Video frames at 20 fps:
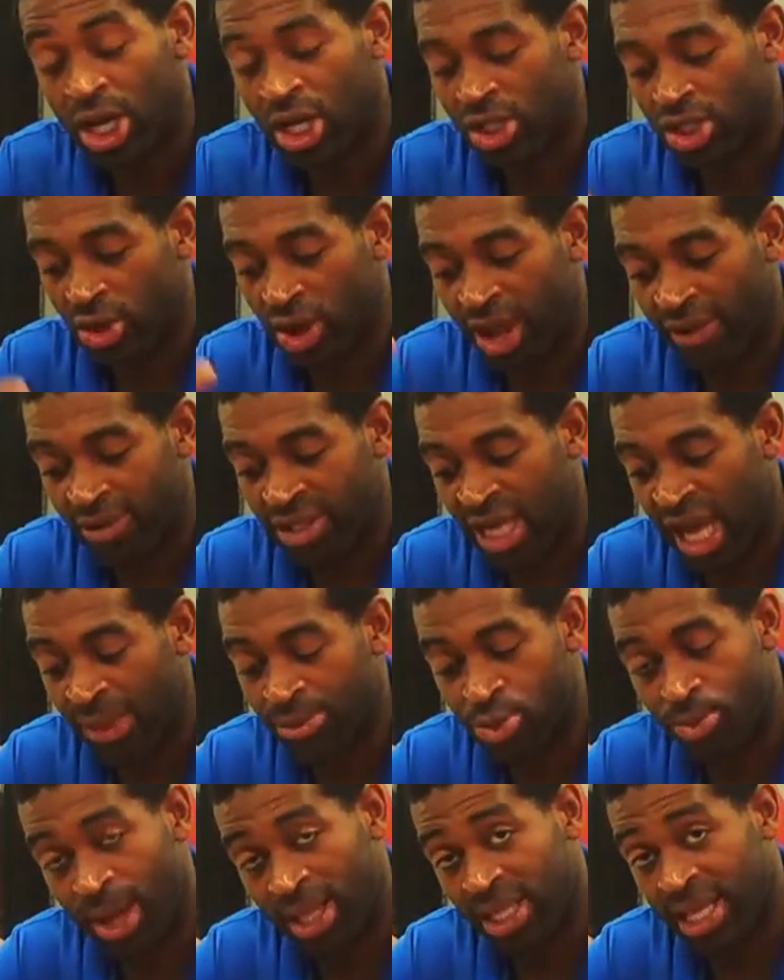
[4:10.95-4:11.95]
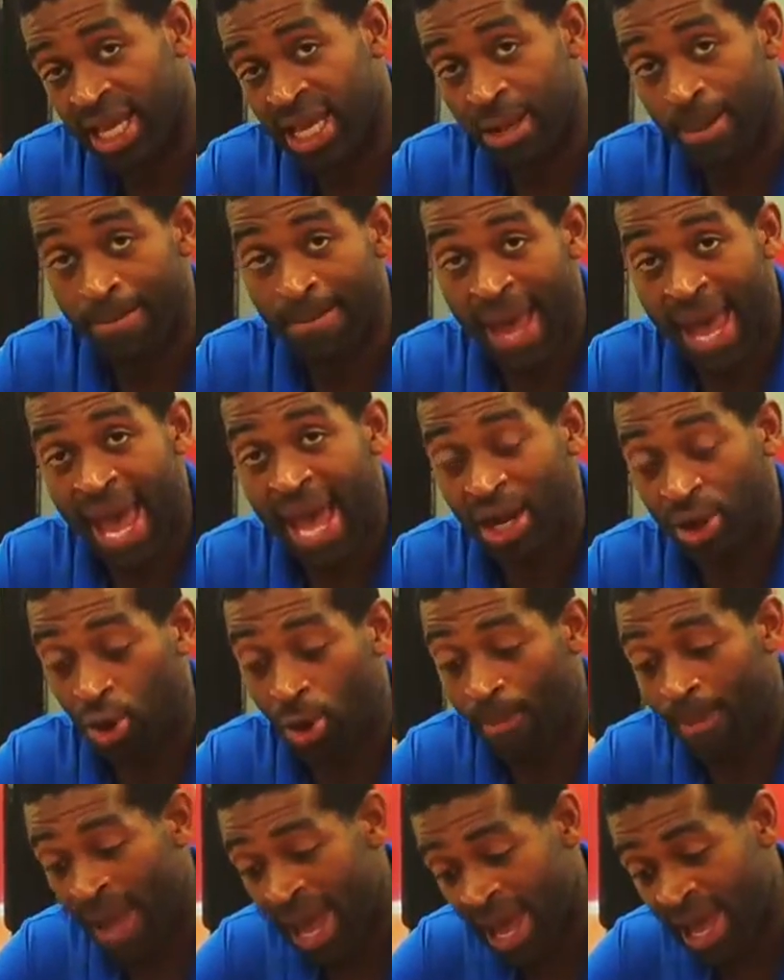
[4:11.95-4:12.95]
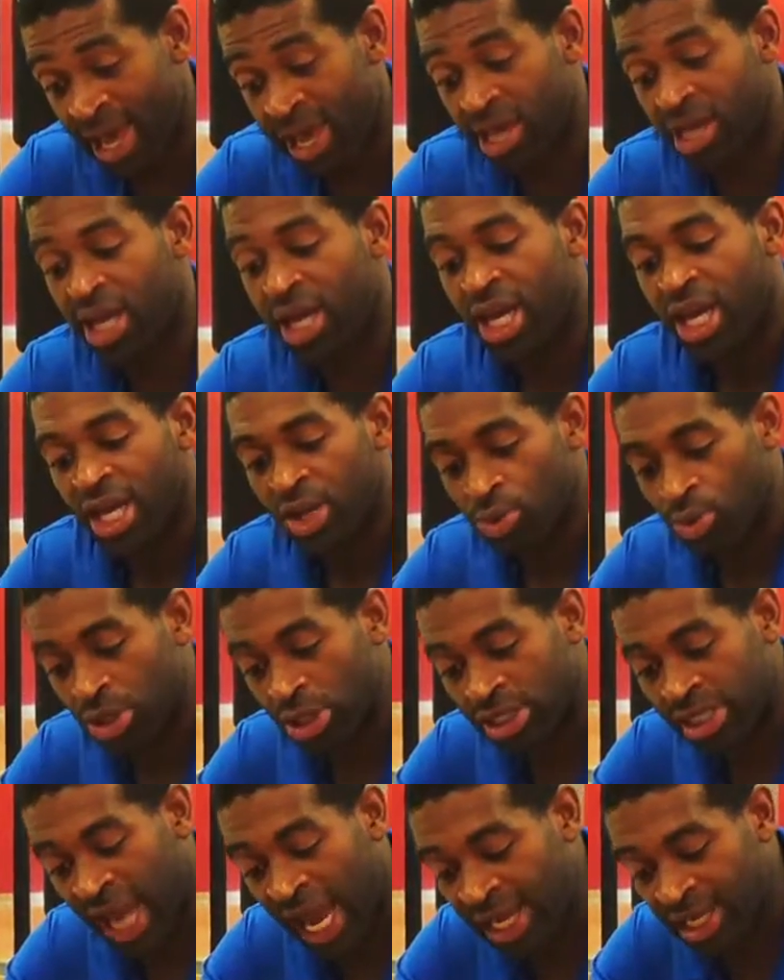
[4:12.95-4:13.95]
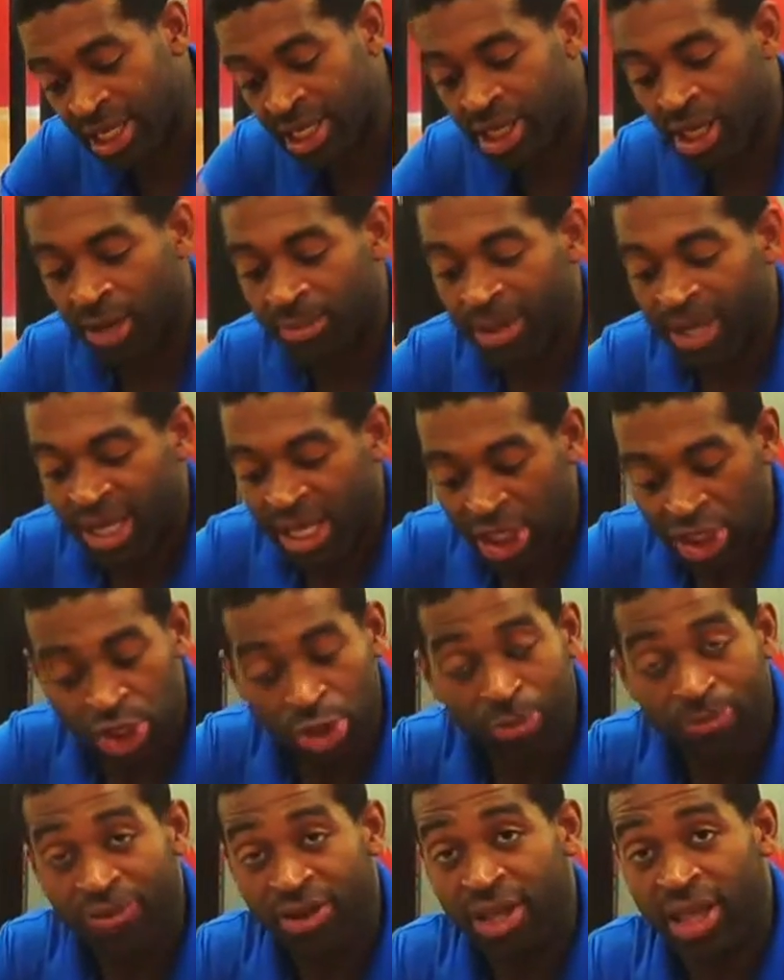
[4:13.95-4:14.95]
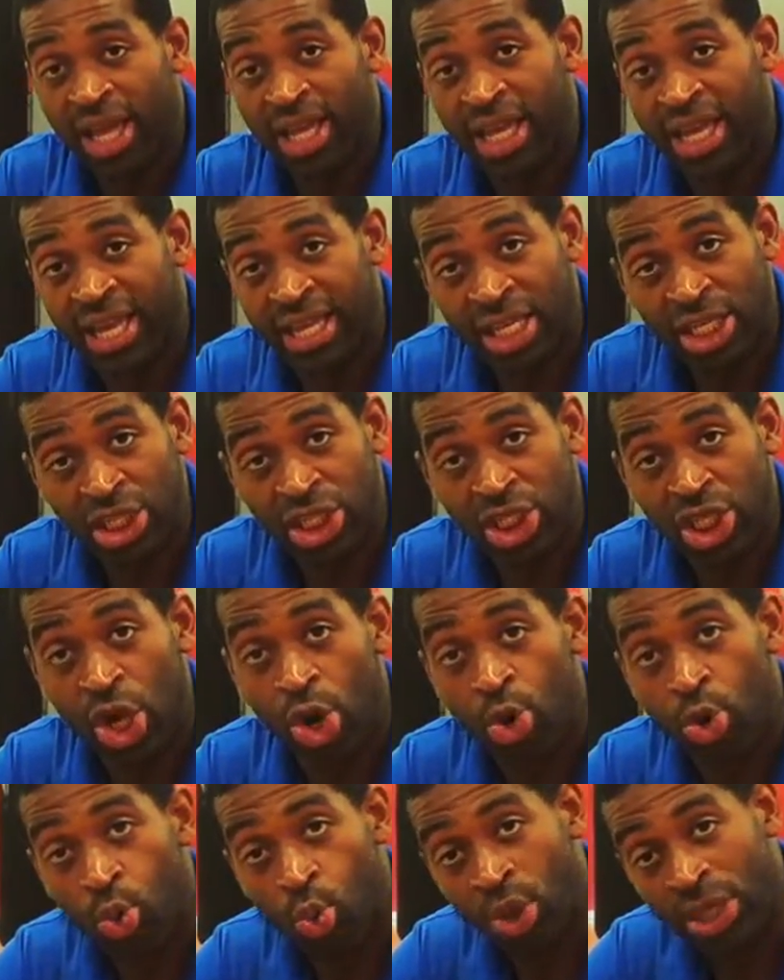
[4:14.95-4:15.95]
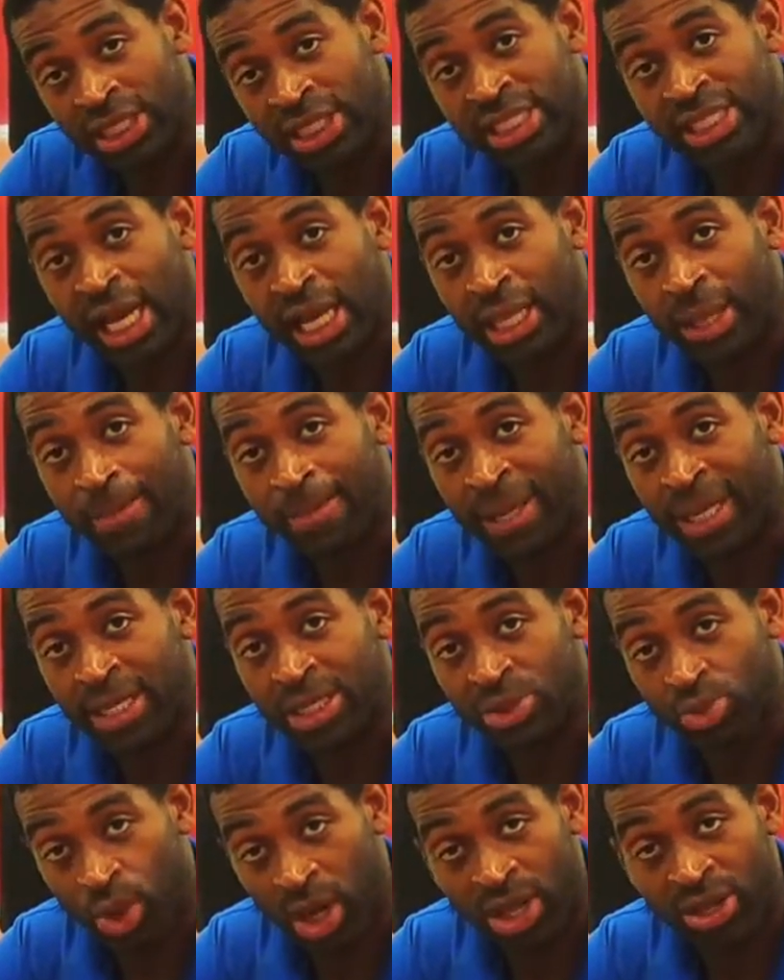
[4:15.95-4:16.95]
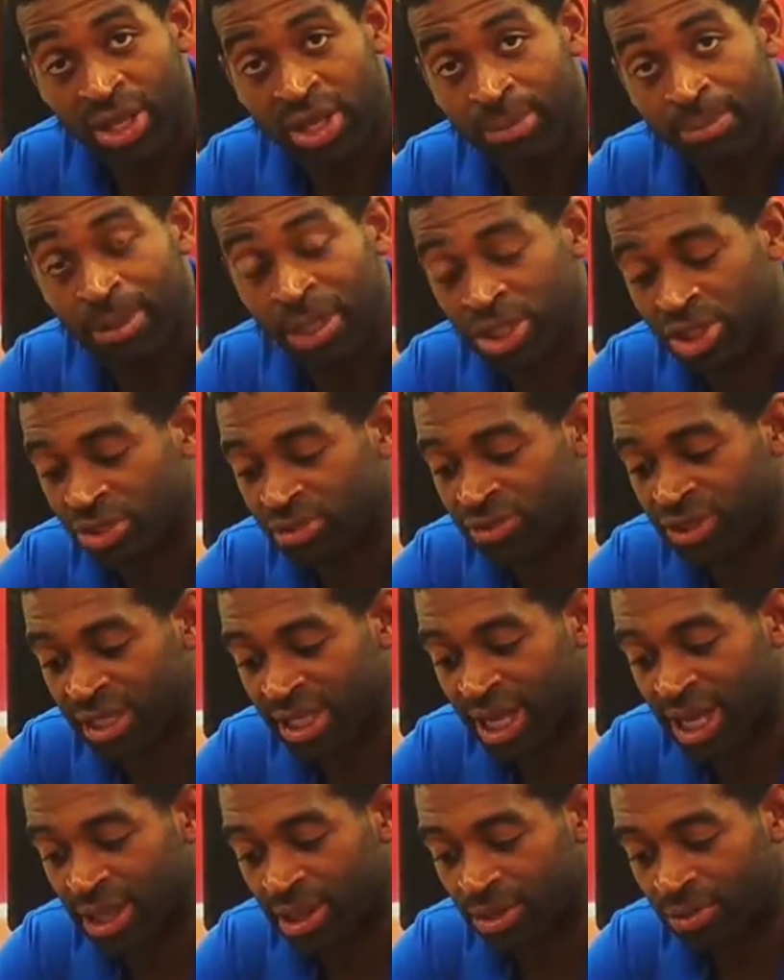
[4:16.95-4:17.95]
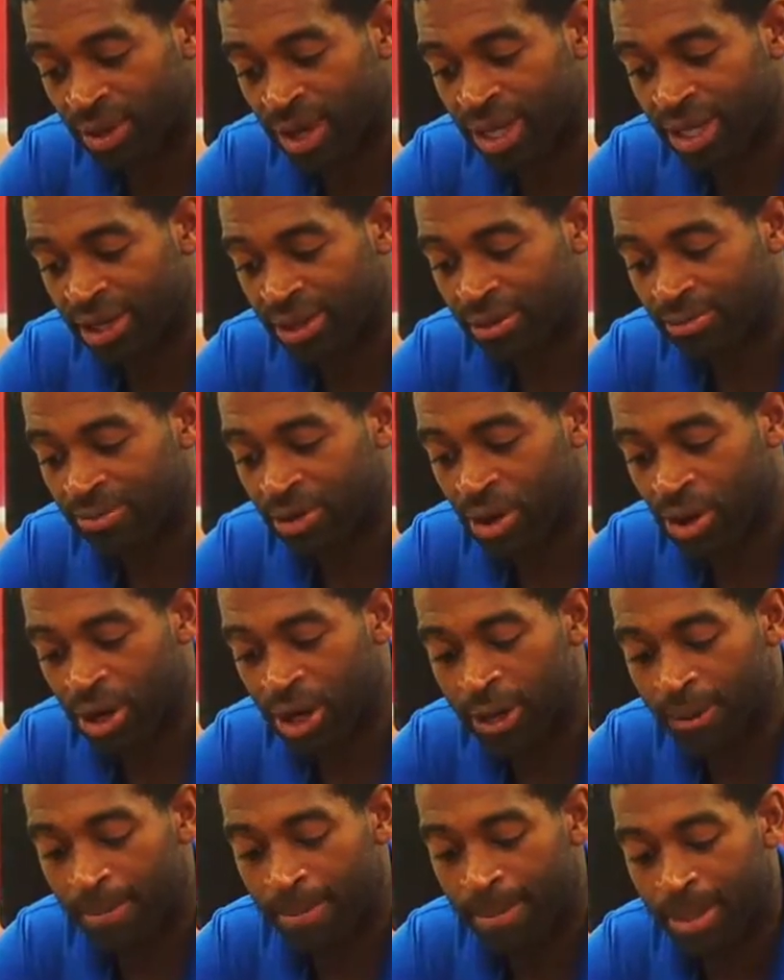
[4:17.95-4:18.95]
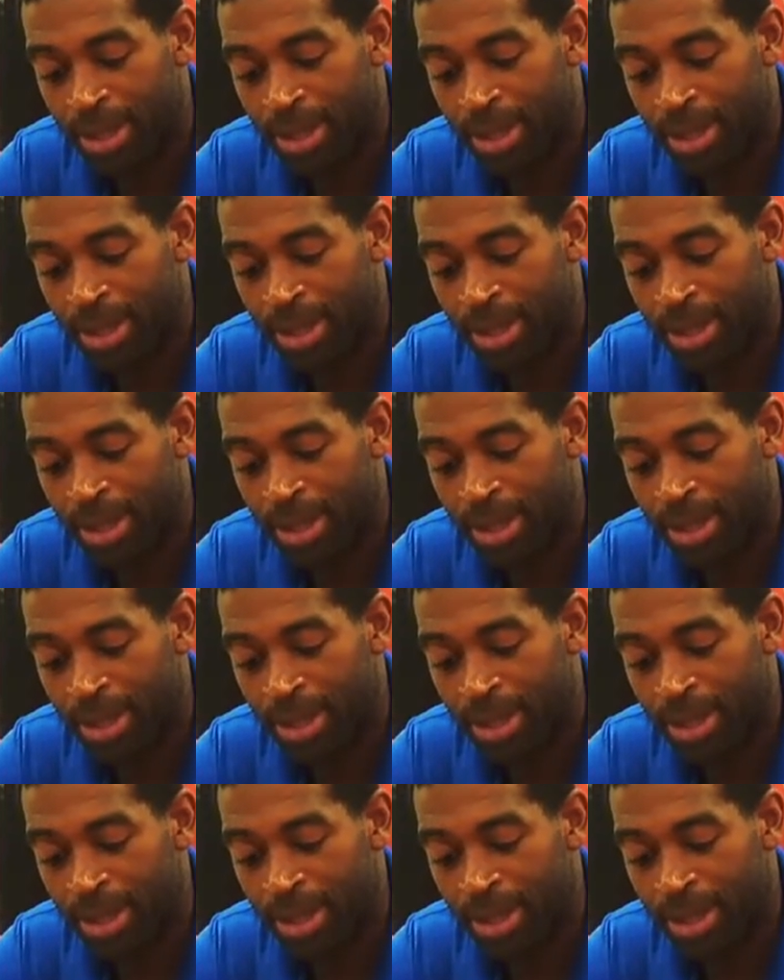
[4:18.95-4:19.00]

So every time you're about to hit a bag or a pad, when you tighten it up, it should feel like a stone, one solid piece rather than a bunch of together right here. Alright?